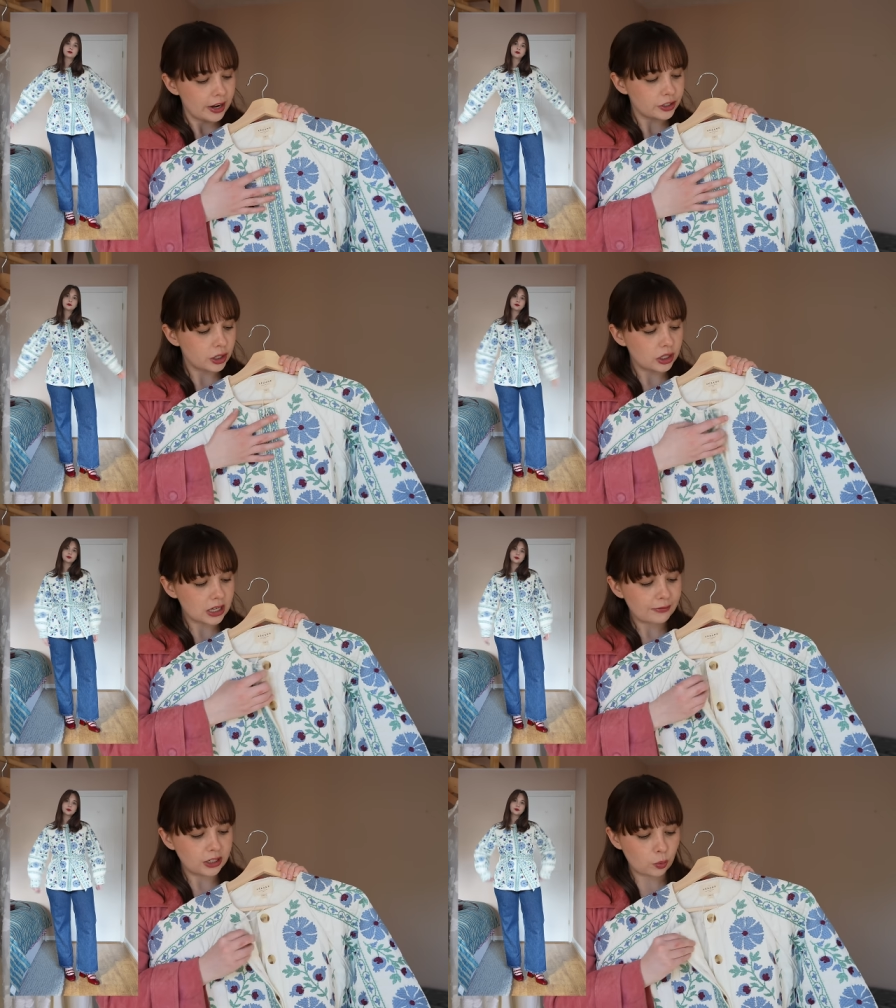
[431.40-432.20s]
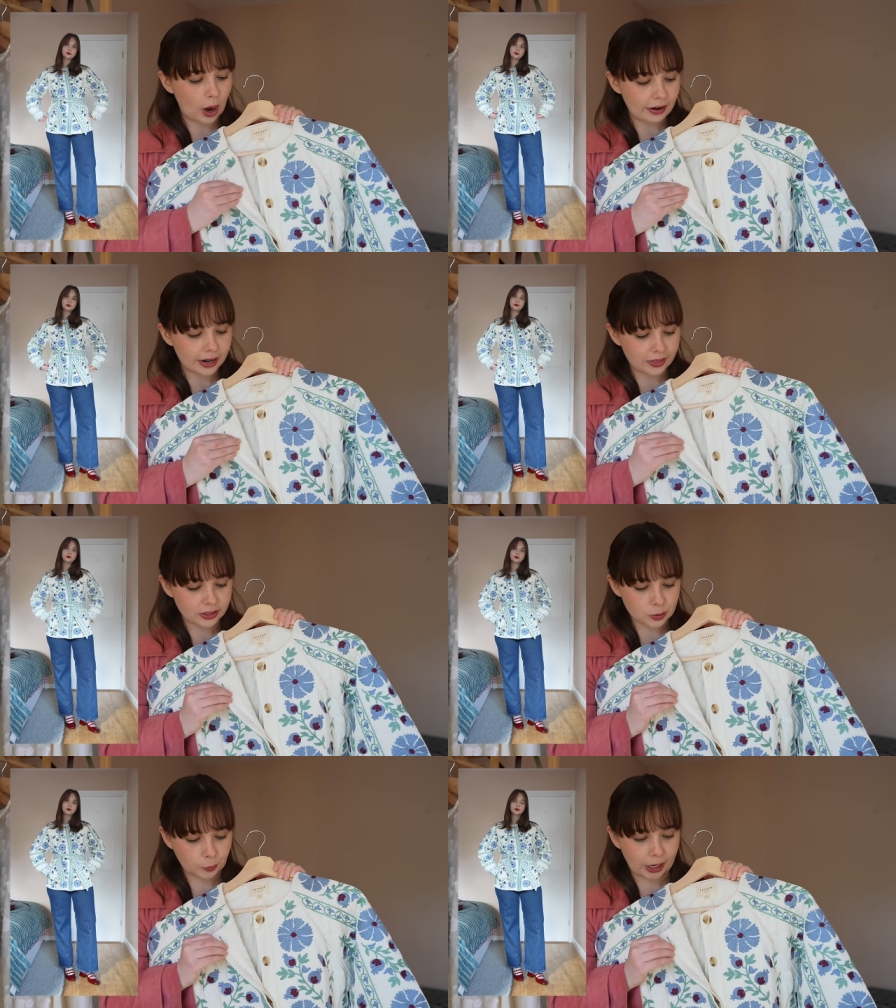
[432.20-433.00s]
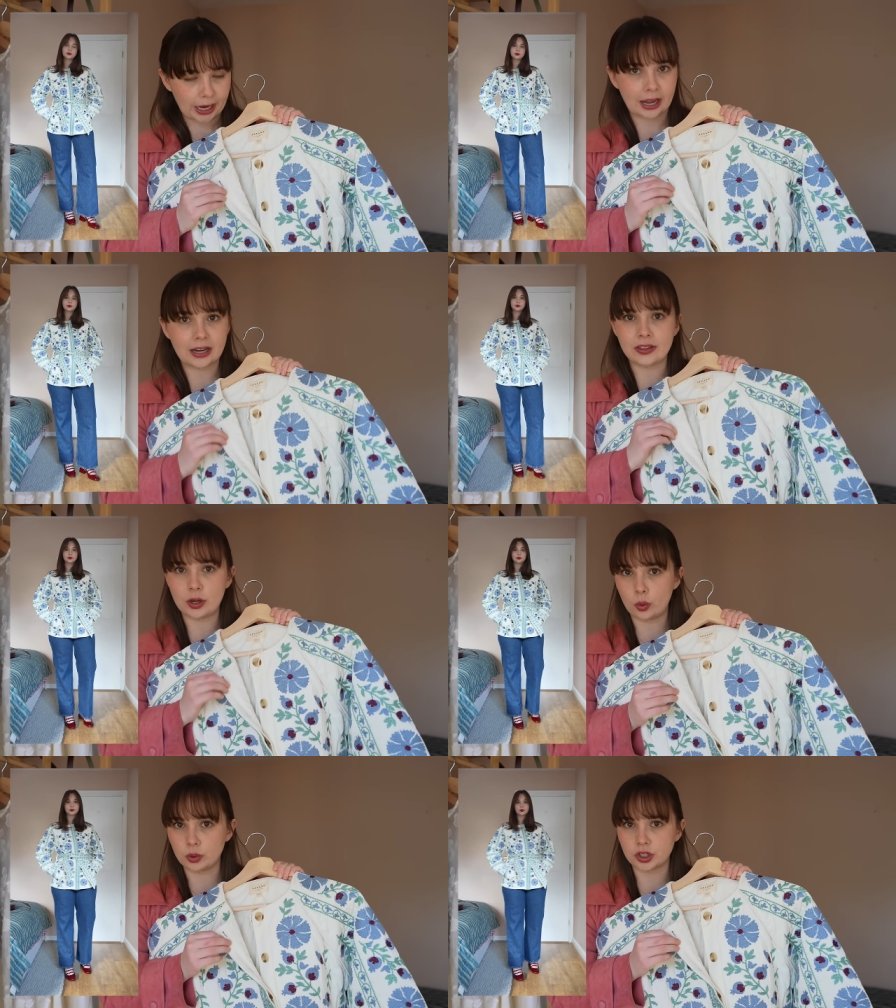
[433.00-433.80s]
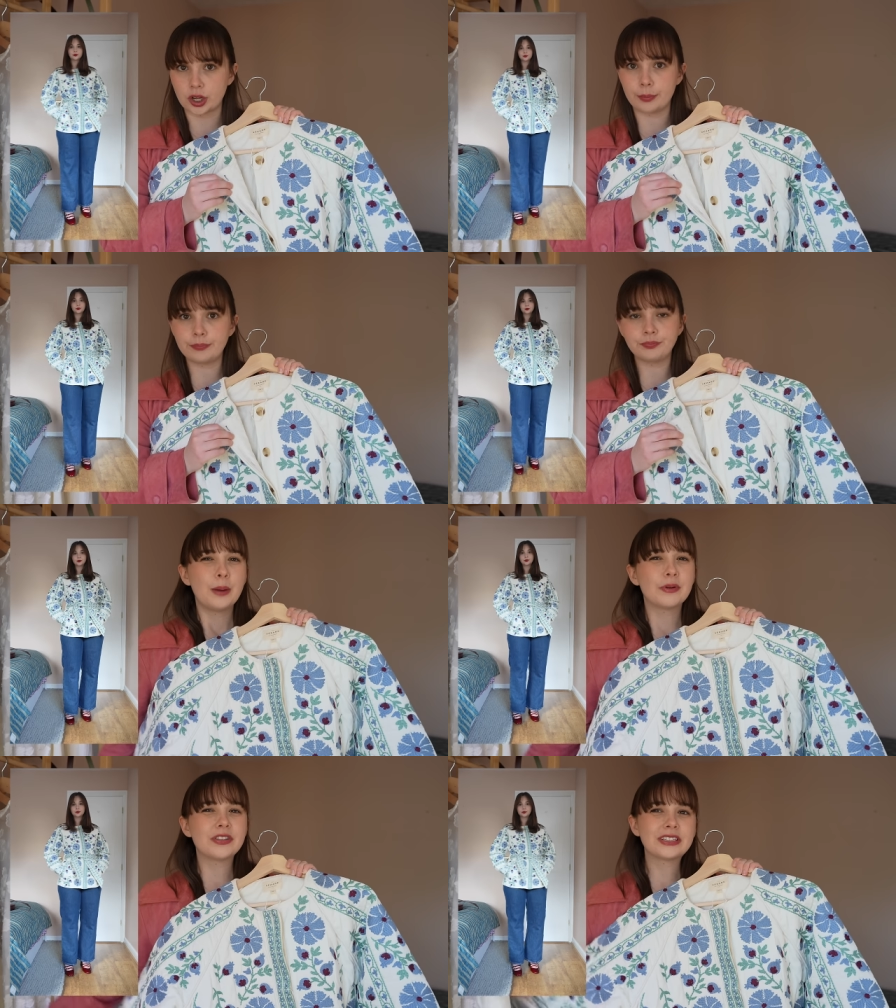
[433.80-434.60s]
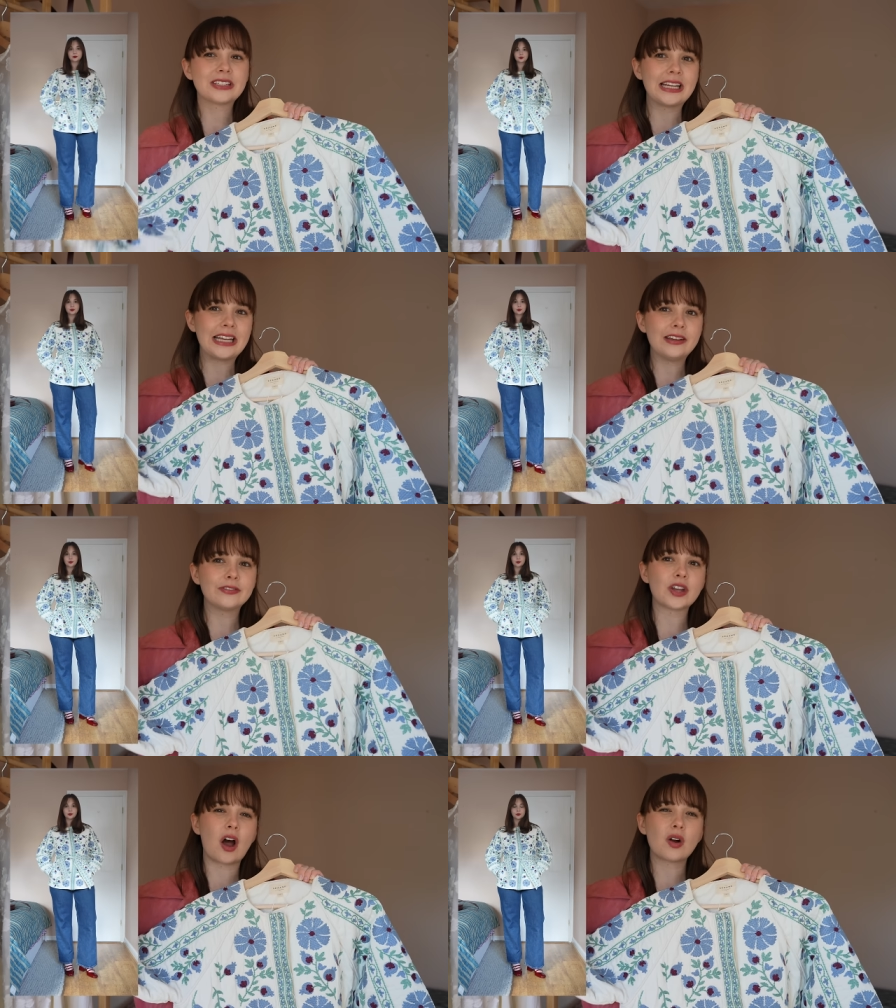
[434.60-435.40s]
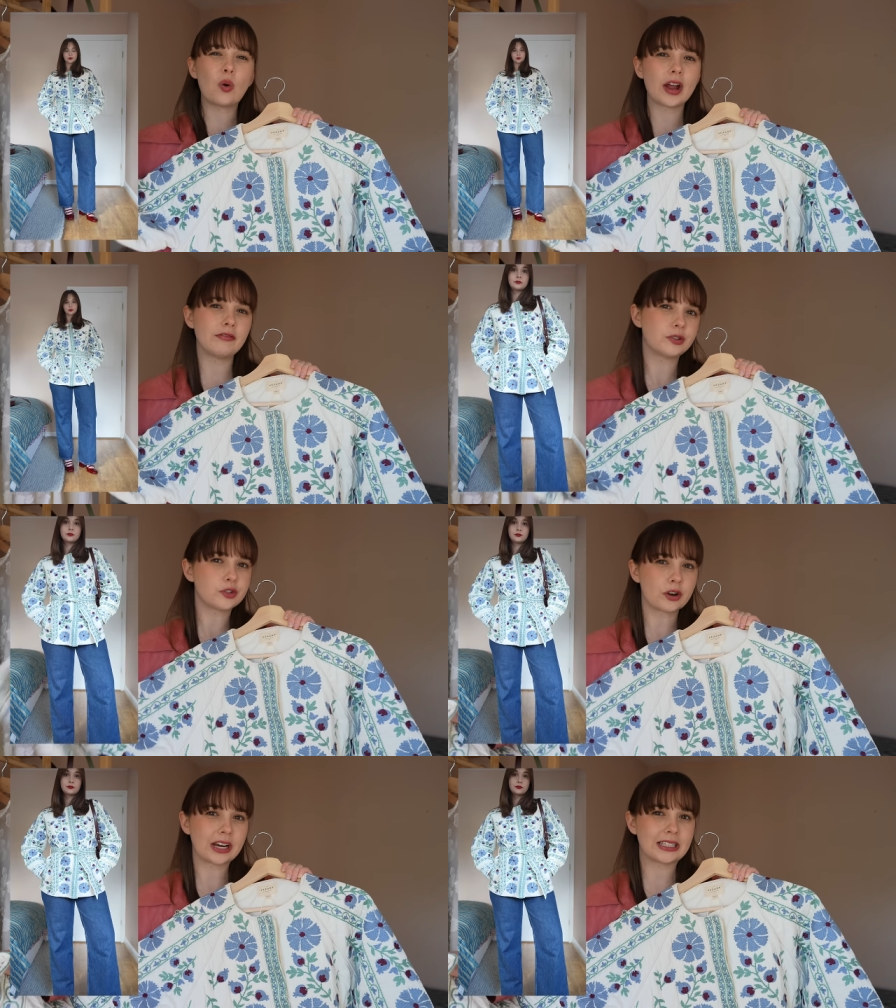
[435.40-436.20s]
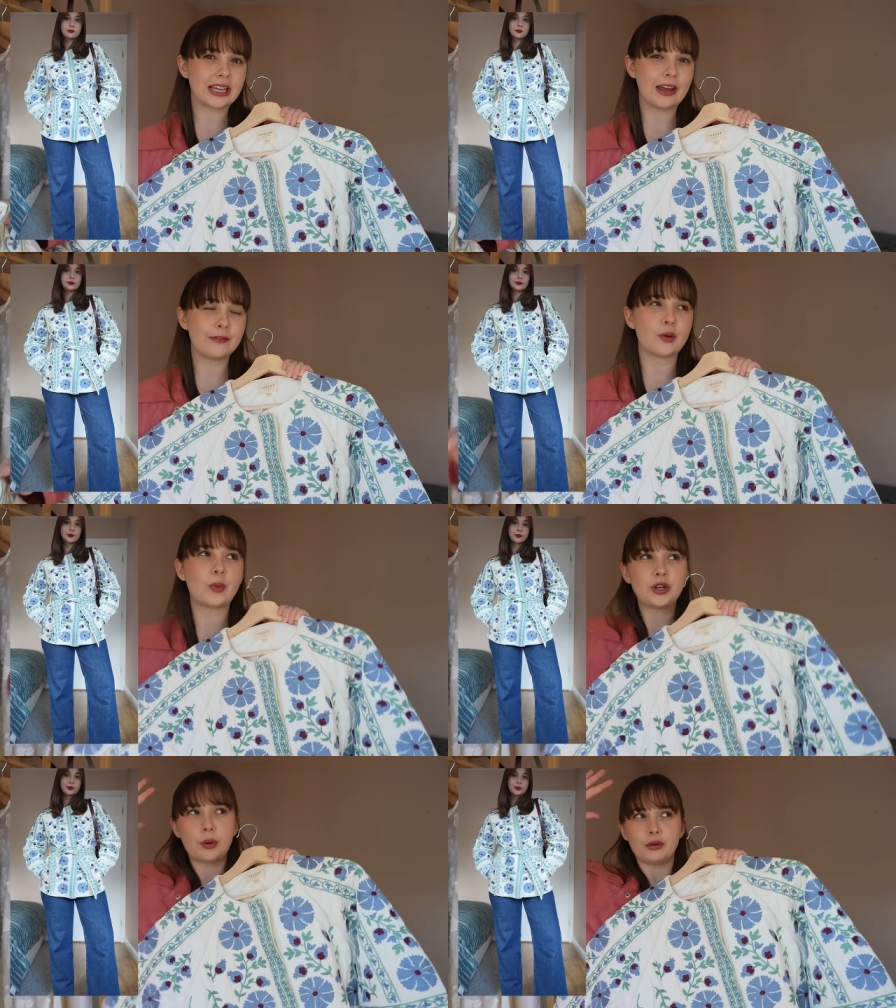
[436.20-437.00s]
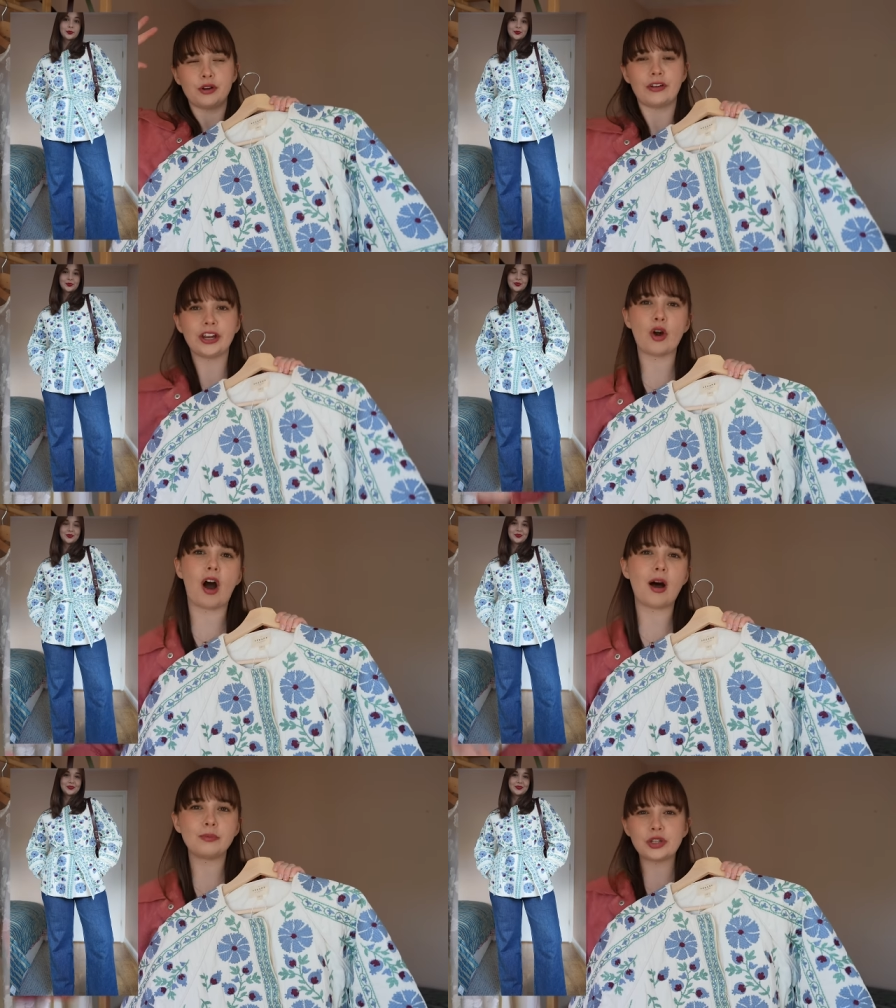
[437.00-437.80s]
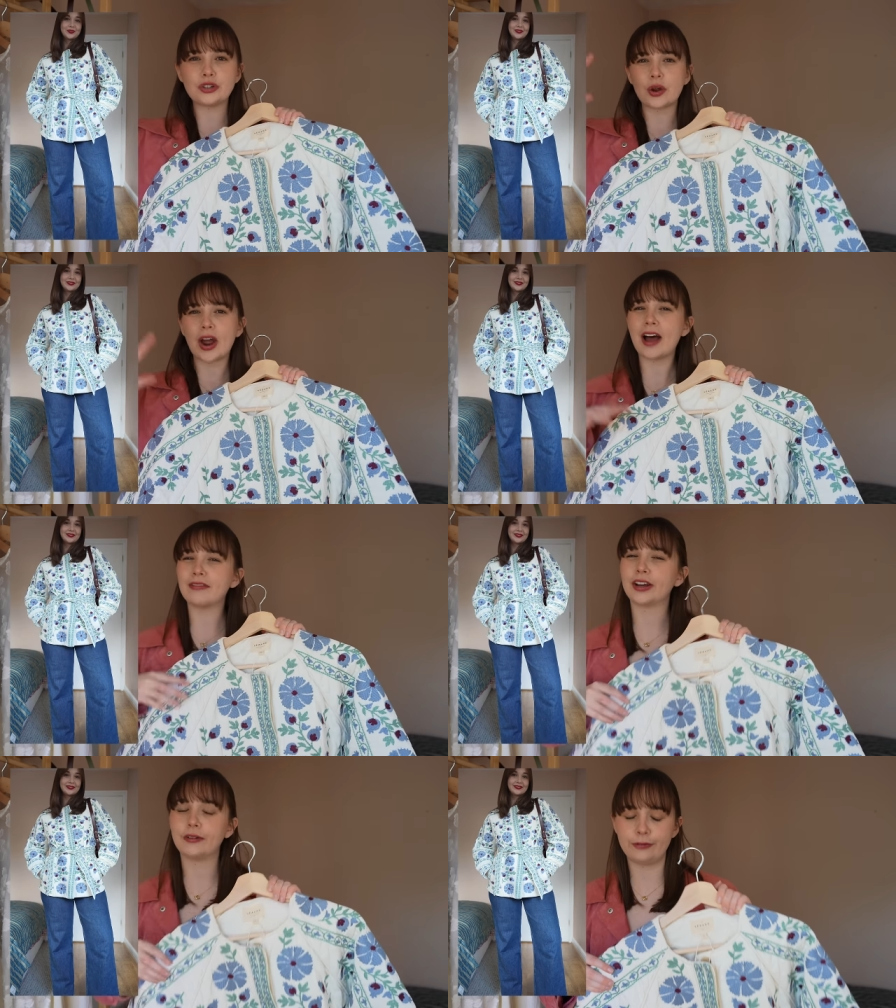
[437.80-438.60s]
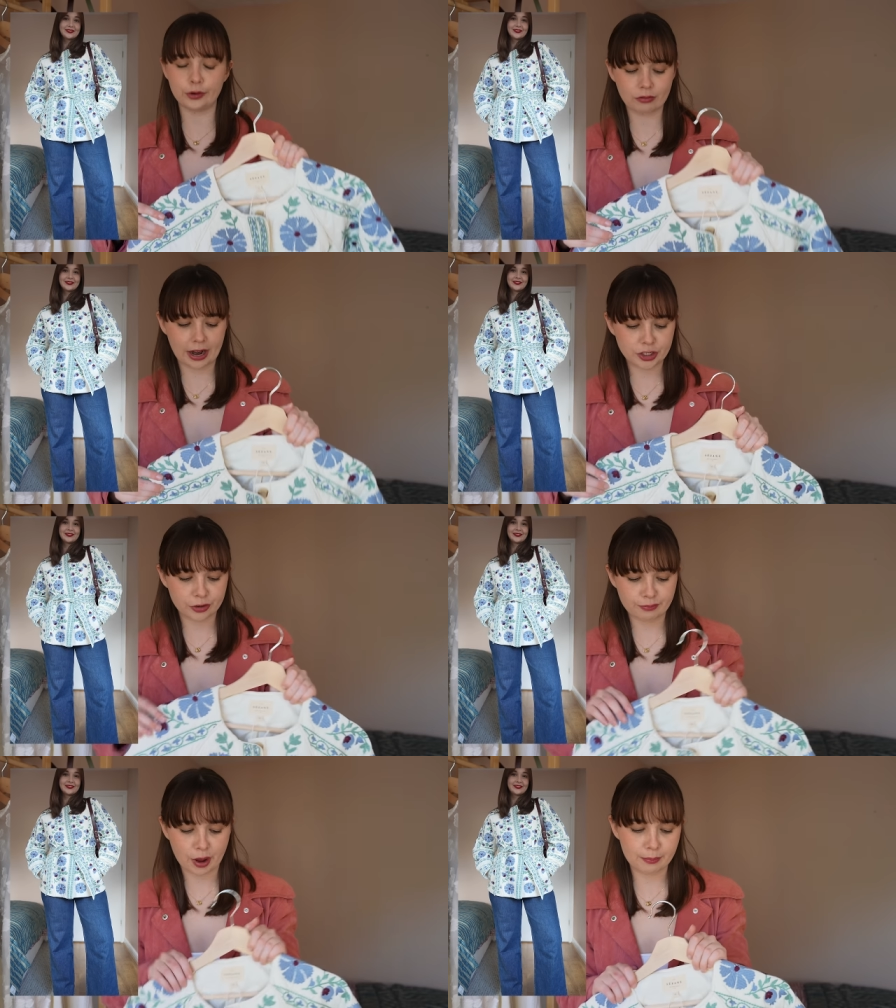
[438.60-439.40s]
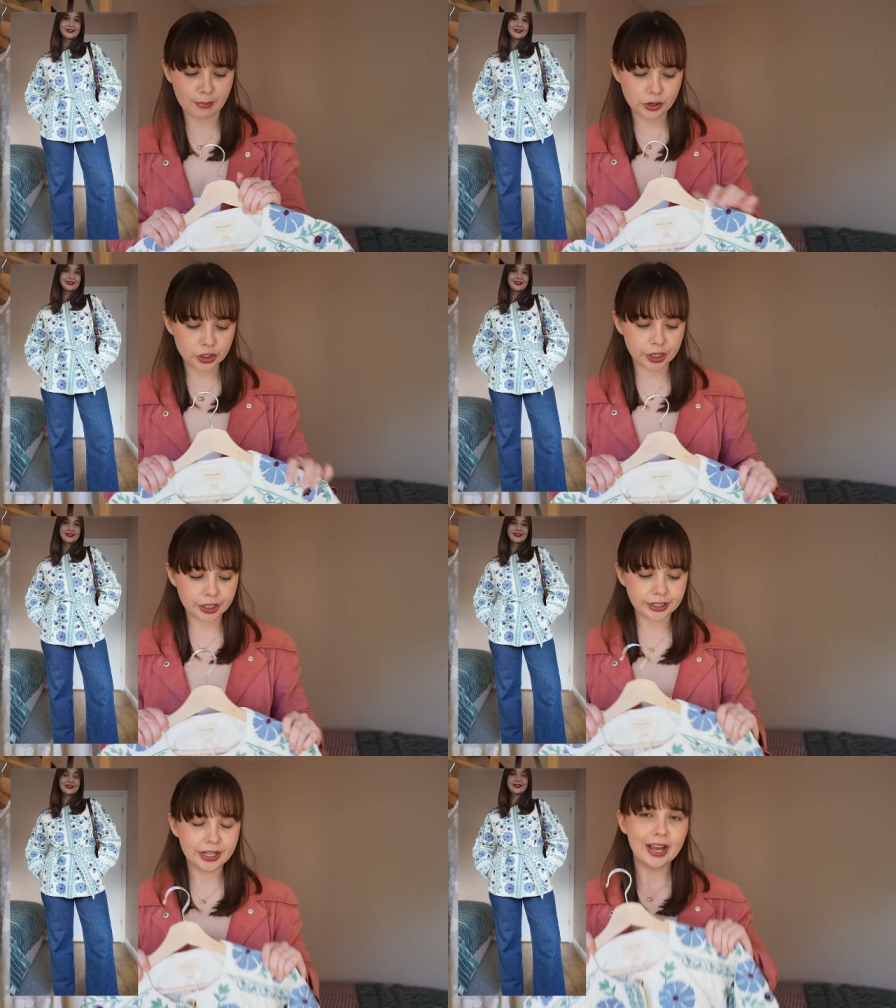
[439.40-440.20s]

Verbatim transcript: So you can definitely wear it in the spring and in the autumn. But the sleeves are quite restrictive and when you're moving your arms, you don't have like a full range of motion.